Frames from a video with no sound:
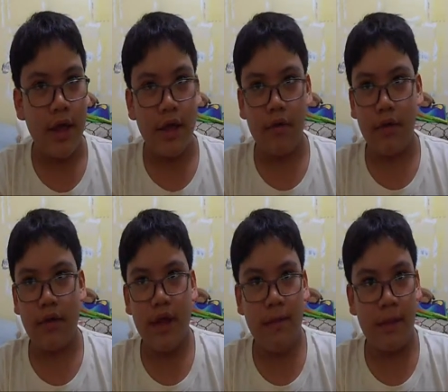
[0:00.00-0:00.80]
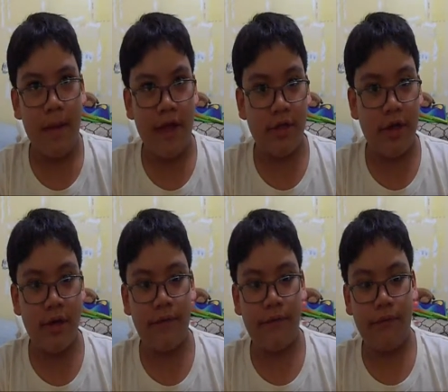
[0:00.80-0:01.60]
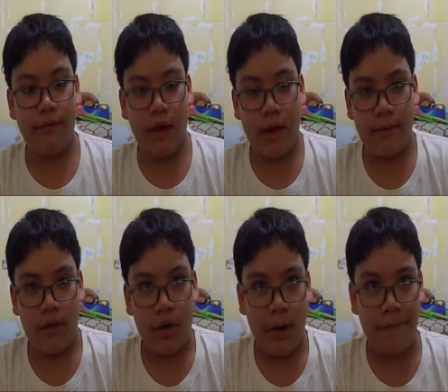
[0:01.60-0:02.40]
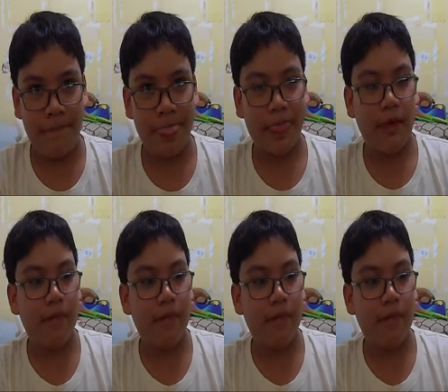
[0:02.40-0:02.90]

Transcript: He receives a magic kid uh, um